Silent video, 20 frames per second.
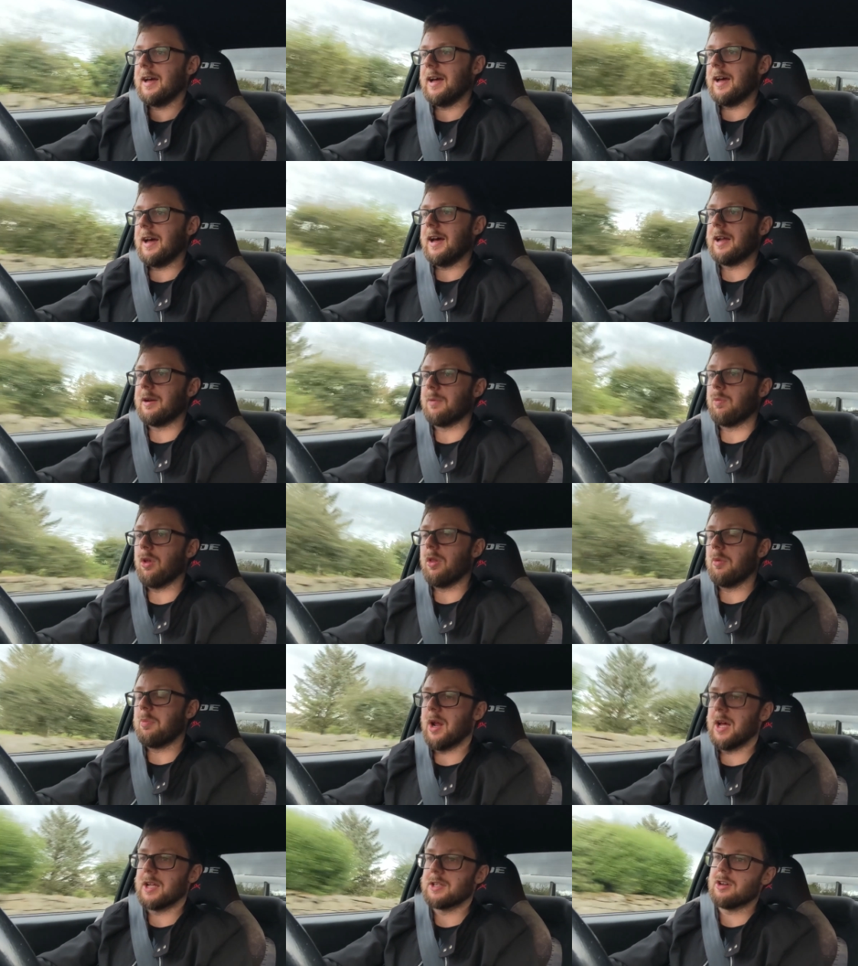And what
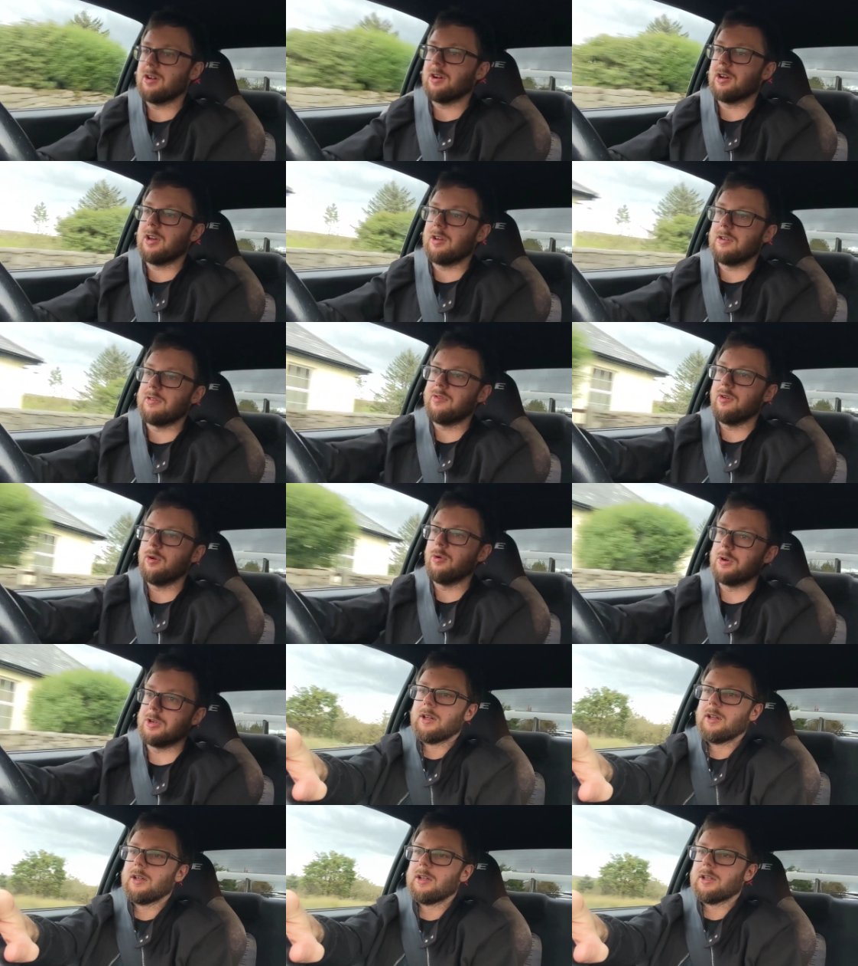the plans are going
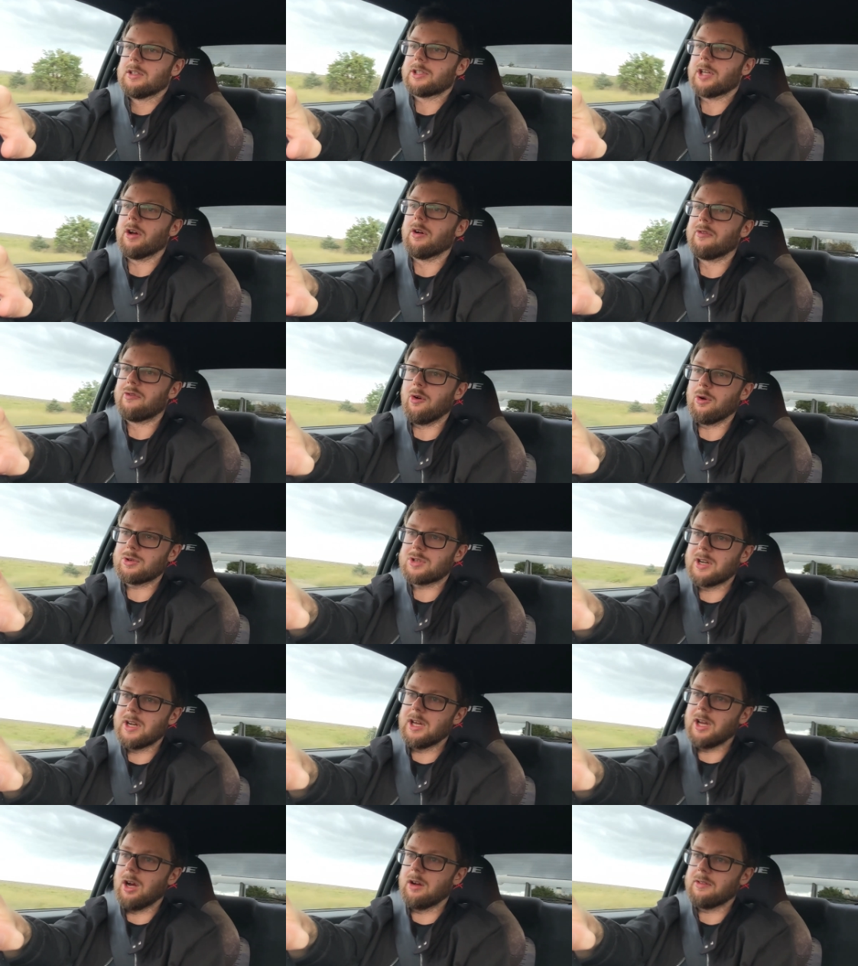forward. So
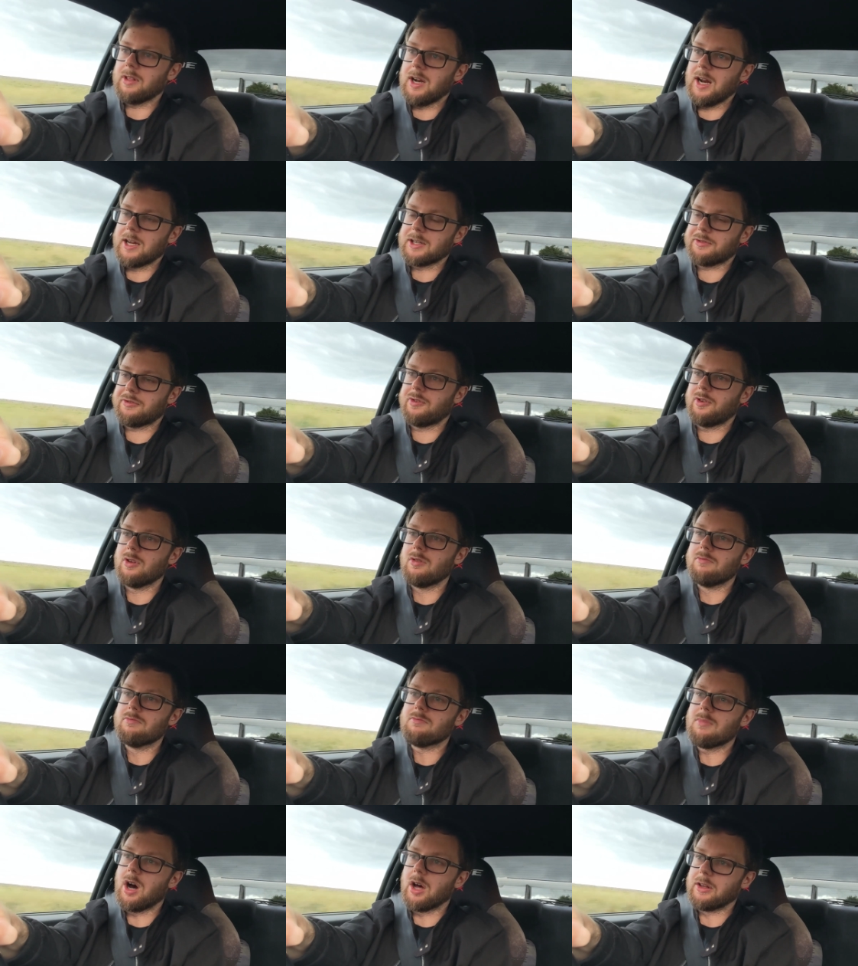unfortunately, over the last few
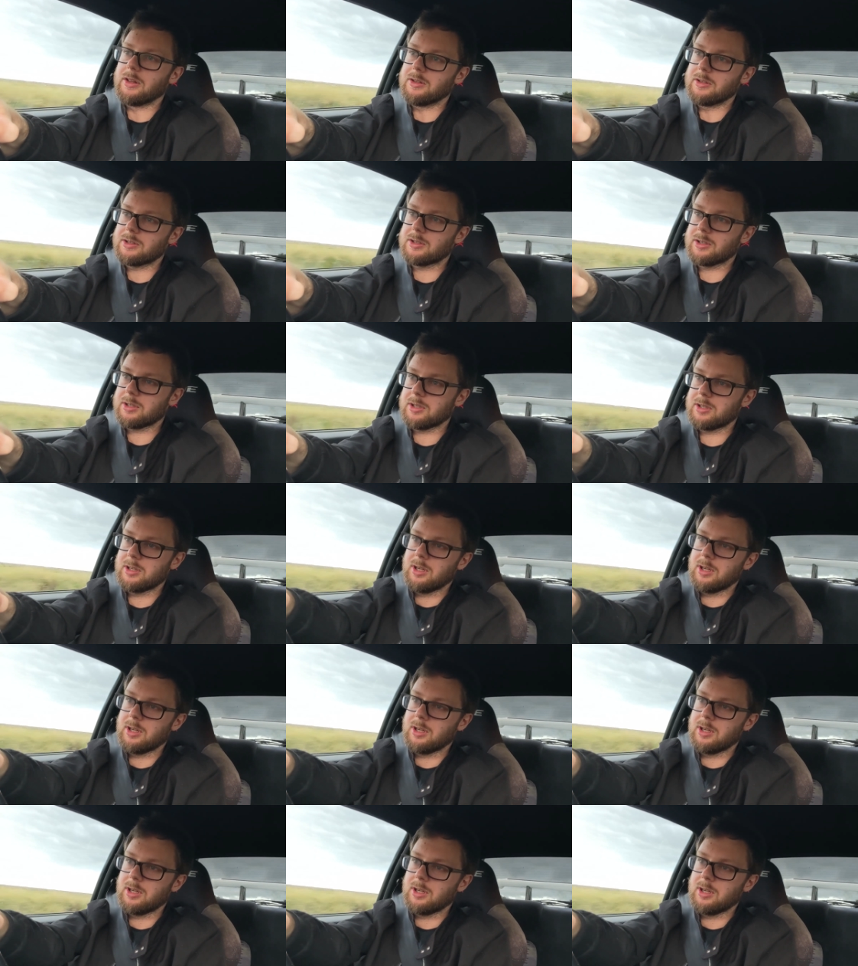months,